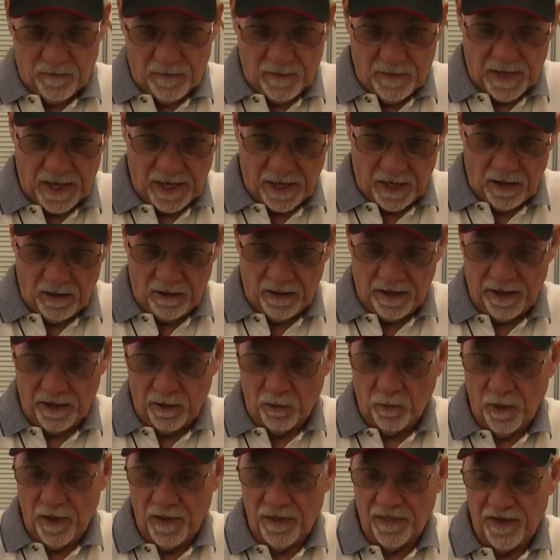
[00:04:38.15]
they call it a
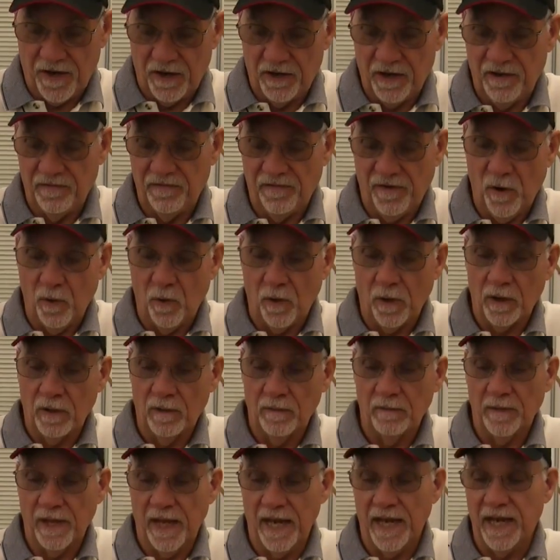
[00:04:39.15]
134,
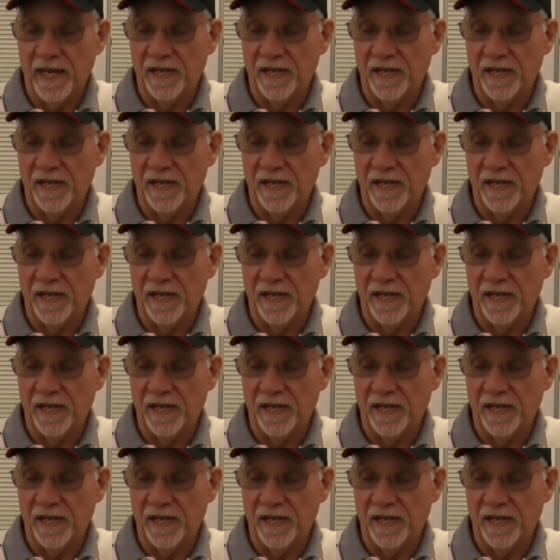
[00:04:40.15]
and